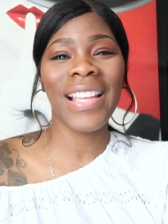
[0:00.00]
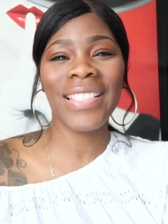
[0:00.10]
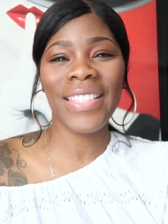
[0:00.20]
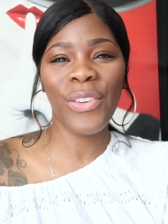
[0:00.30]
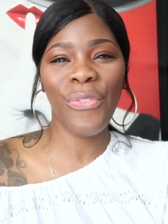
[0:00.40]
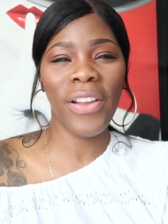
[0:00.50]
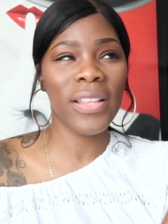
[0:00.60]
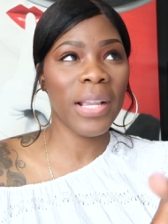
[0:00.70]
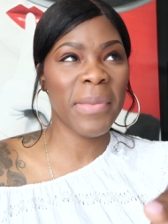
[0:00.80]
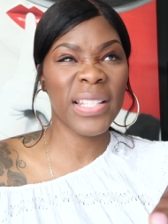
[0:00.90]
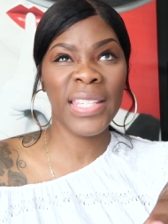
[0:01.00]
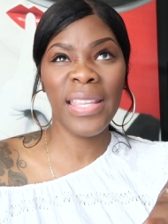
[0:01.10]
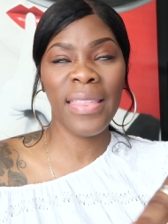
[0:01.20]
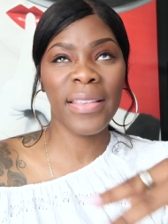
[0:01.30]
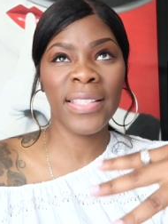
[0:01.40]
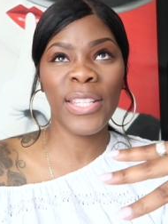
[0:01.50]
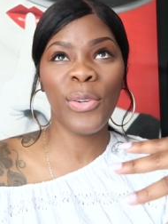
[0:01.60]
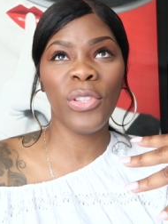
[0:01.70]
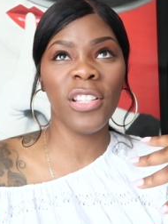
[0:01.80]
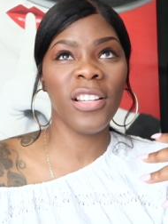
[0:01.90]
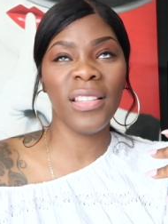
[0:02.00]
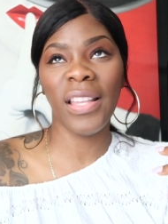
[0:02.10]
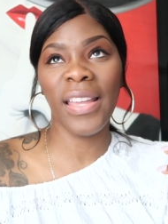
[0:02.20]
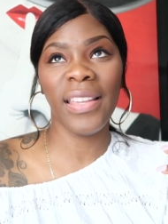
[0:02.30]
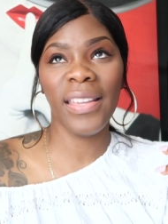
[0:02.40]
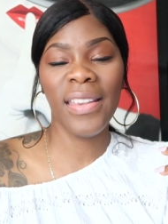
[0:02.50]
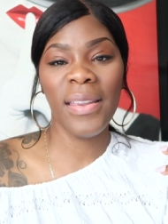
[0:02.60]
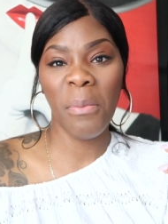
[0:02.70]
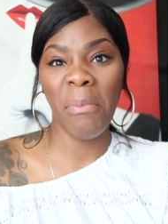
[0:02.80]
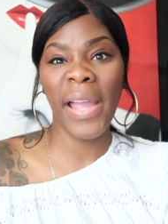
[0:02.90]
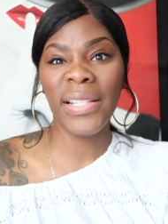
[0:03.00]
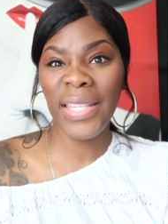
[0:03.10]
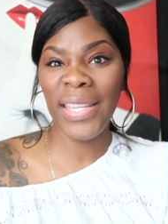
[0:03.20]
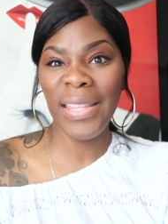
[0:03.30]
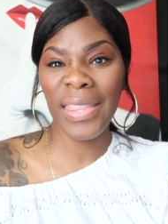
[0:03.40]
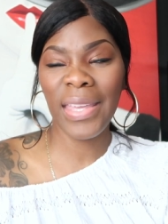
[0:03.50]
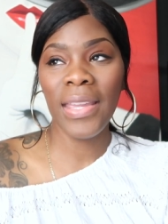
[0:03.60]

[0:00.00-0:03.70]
I still felt like my teeth still looked like my teeth